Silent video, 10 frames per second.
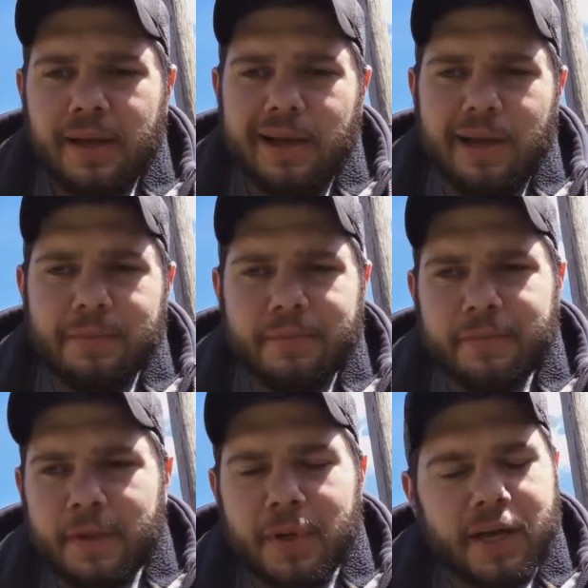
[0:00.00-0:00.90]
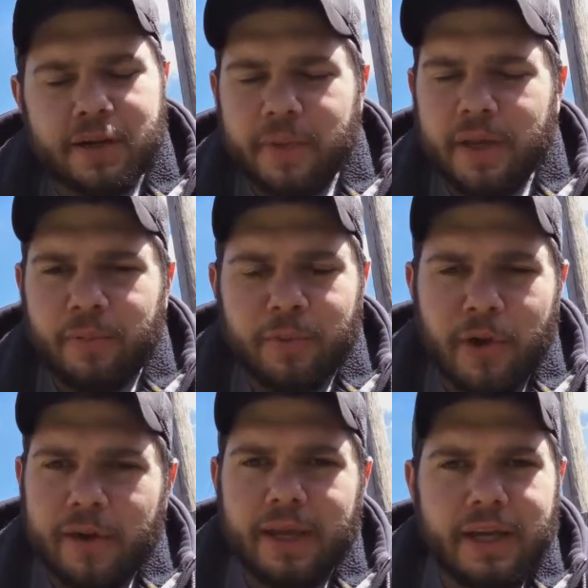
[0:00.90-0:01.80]
I'm not going to be
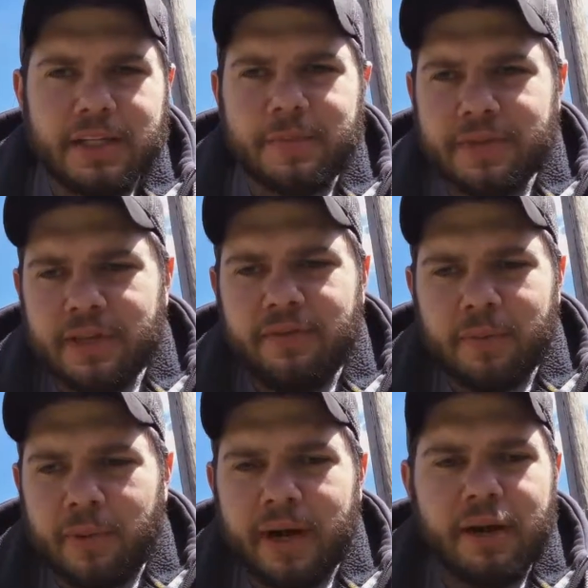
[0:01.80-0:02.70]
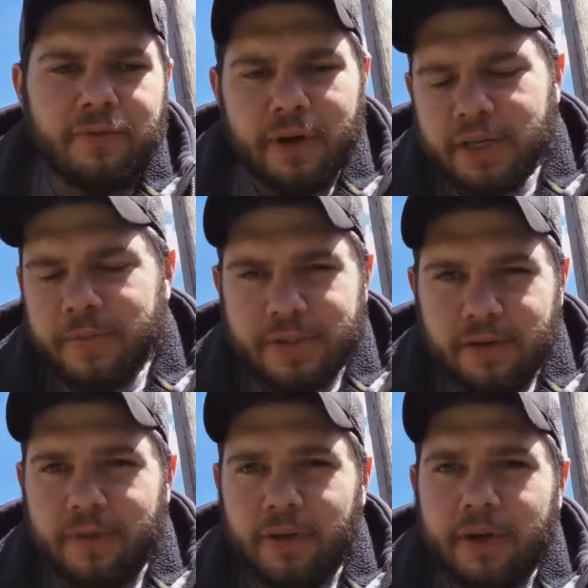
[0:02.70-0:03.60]
promoting any specific brand for any
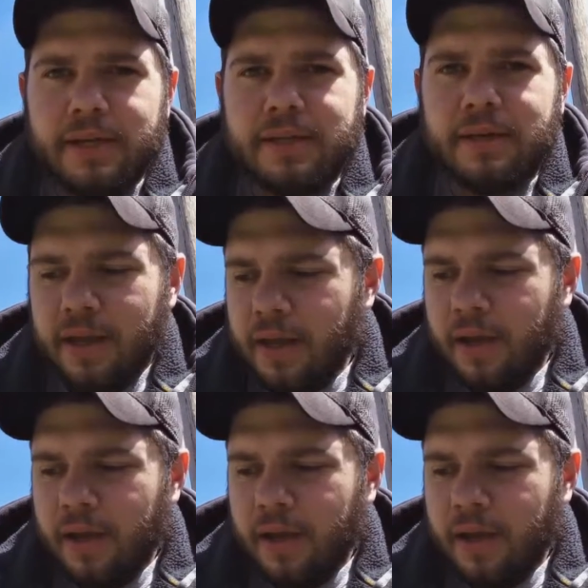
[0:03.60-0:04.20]
specific reason.